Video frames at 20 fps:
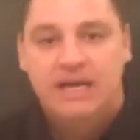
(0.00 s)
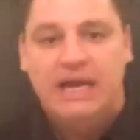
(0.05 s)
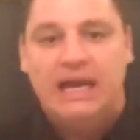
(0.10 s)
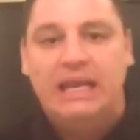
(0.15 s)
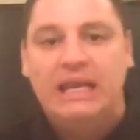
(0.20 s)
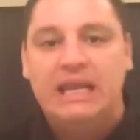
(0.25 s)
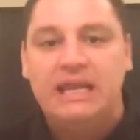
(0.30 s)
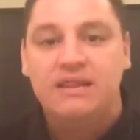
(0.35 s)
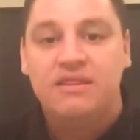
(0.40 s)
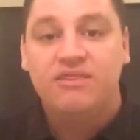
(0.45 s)

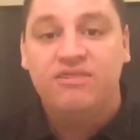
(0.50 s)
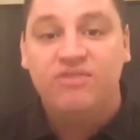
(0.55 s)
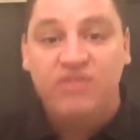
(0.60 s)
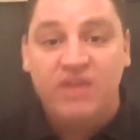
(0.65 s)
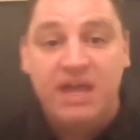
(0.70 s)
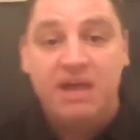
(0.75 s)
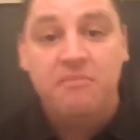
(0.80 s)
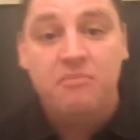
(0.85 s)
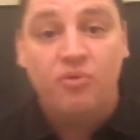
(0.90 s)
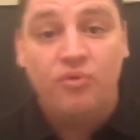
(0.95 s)
And let
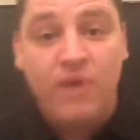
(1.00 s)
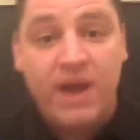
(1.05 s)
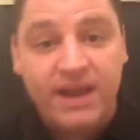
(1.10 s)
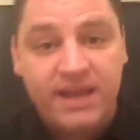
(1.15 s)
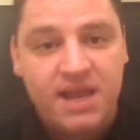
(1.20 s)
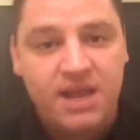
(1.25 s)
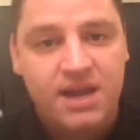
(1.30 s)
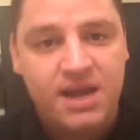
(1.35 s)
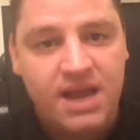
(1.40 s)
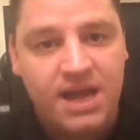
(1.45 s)
them
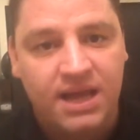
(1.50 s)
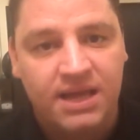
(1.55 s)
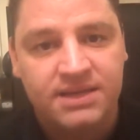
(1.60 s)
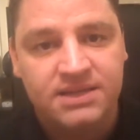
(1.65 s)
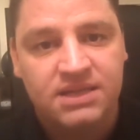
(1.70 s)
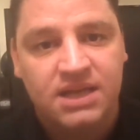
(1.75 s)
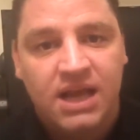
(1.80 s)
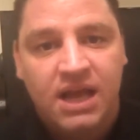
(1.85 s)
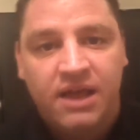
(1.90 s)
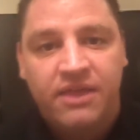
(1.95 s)

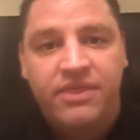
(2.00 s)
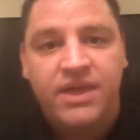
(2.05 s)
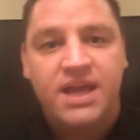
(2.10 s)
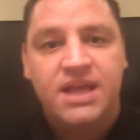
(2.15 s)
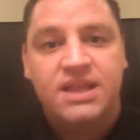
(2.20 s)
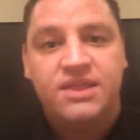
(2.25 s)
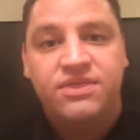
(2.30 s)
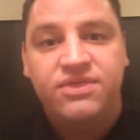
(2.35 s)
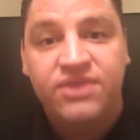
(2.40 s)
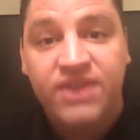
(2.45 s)
recognize
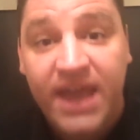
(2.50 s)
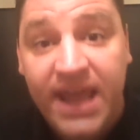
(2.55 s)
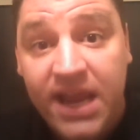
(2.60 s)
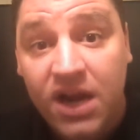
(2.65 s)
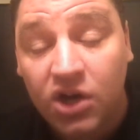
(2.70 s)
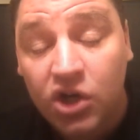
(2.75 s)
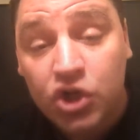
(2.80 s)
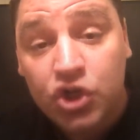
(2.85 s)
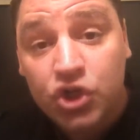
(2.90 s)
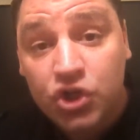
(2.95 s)
that they
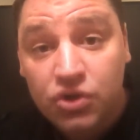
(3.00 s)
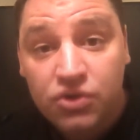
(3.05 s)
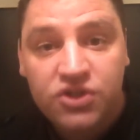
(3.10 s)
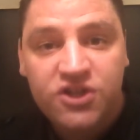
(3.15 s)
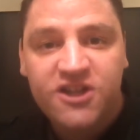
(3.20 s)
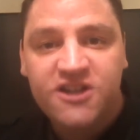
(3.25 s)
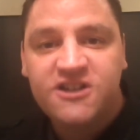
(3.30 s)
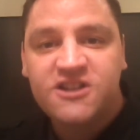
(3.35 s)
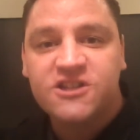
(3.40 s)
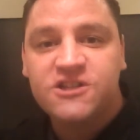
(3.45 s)
are
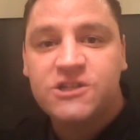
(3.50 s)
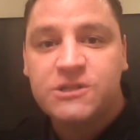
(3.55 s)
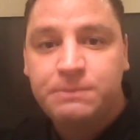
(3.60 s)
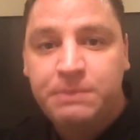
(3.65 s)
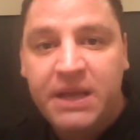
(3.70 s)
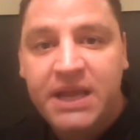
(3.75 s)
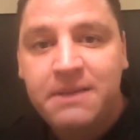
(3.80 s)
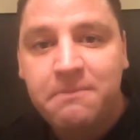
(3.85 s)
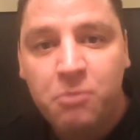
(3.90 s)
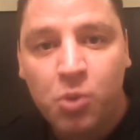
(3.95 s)
choosing to
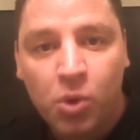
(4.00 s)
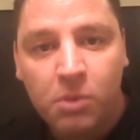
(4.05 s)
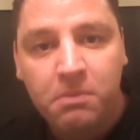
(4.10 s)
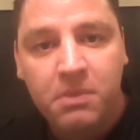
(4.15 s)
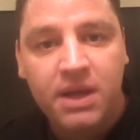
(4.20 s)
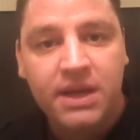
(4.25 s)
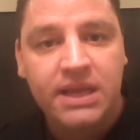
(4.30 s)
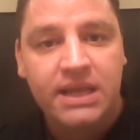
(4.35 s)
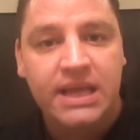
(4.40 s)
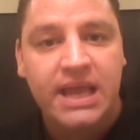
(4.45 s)
spend more
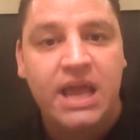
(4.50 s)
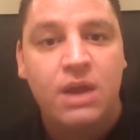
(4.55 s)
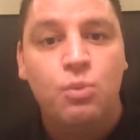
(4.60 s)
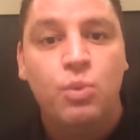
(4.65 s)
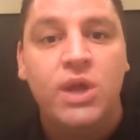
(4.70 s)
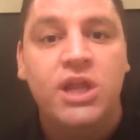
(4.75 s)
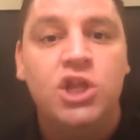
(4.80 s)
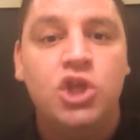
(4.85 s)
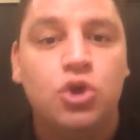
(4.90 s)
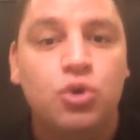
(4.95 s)
money. And
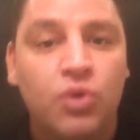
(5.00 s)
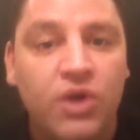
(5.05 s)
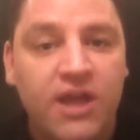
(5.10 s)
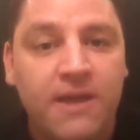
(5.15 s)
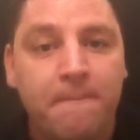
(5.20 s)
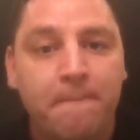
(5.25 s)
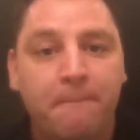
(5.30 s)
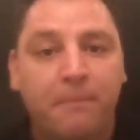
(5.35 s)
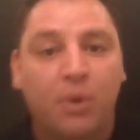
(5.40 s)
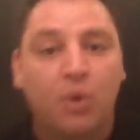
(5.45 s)
when you
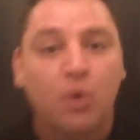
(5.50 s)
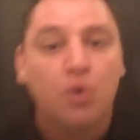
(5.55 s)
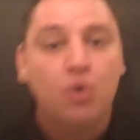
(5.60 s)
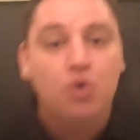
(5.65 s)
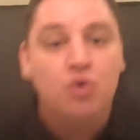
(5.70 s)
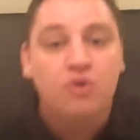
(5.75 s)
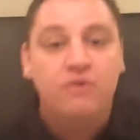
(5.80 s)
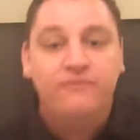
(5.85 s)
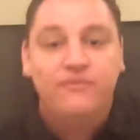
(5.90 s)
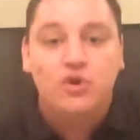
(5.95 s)

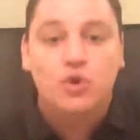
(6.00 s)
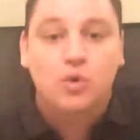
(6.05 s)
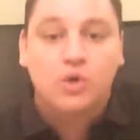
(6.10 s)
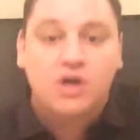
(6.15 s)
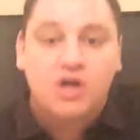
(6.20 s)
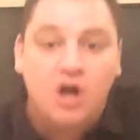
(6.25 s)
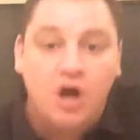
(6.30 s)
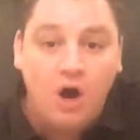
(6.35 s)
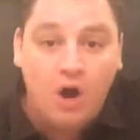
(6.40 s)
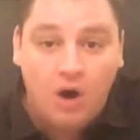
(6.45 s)
improve your
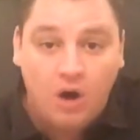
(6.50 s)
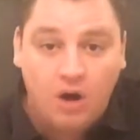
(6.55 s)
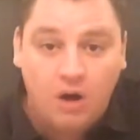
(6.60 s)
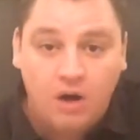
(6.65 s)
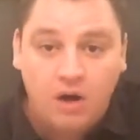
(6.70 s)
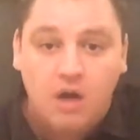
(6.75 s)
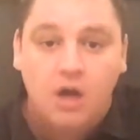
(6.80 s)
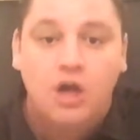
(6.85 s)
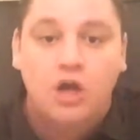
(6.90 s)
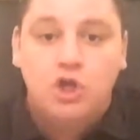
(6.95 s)

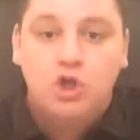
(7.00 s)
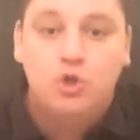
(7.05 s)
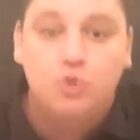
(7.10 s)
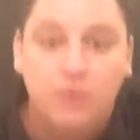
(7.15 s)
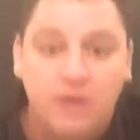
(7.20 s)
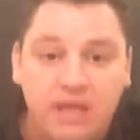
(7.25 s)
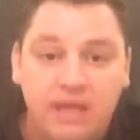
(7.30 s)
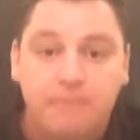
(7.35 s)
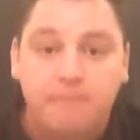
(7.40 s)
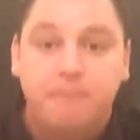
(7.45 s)
car, you
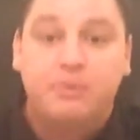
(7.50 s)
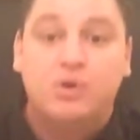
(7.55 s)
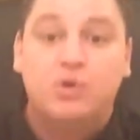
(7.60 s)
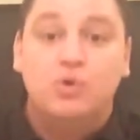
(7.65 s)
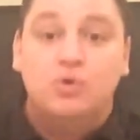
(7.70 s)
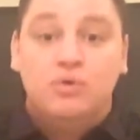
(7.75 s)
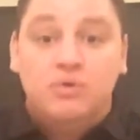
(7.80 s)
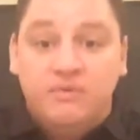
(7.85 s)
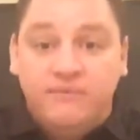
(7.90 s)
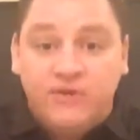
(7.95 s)

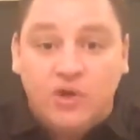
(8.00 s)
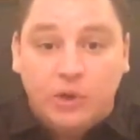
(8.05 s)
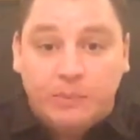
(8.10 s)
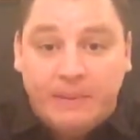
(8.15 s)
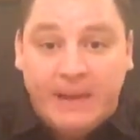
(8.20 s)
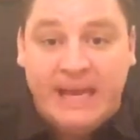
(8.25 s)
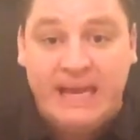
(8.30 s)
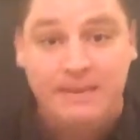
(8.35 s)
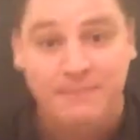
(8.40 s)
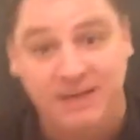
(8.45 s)
improve your
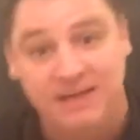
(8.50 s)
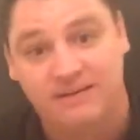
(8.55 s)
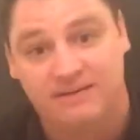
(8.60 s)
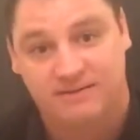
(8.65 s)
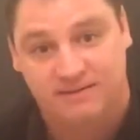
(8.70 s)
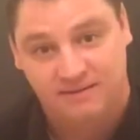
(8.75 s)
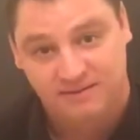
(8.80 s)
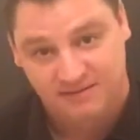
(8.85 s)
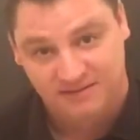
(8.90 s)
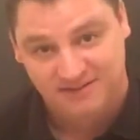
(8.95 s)
payment.